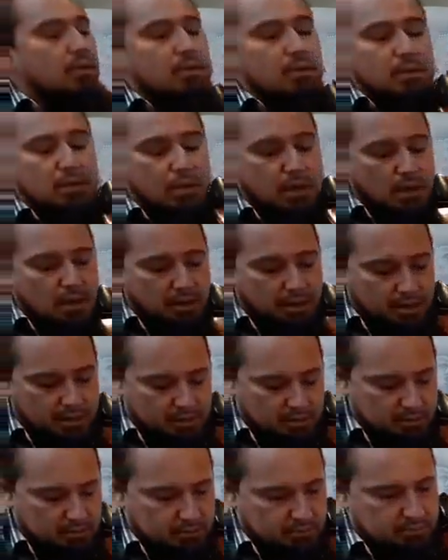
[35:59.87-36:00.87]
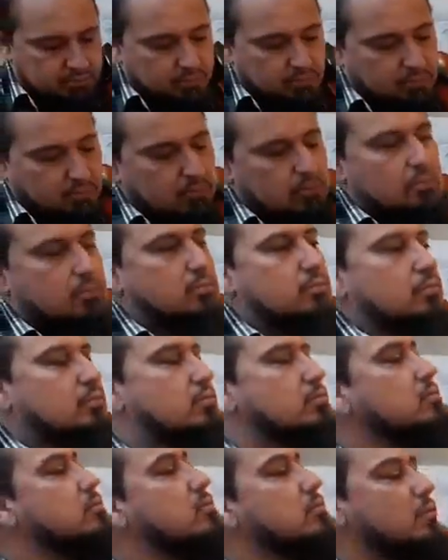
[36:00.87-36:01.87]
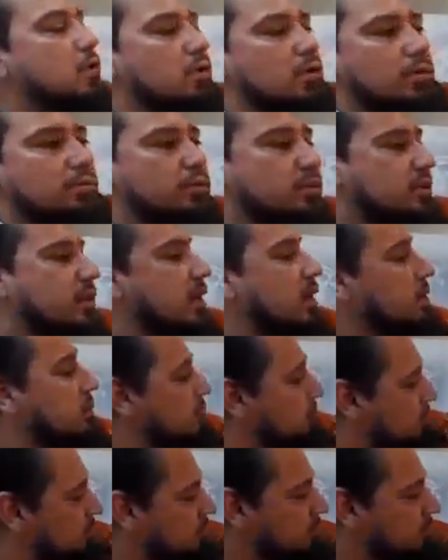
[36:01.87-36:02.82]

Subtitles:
All right. One more time.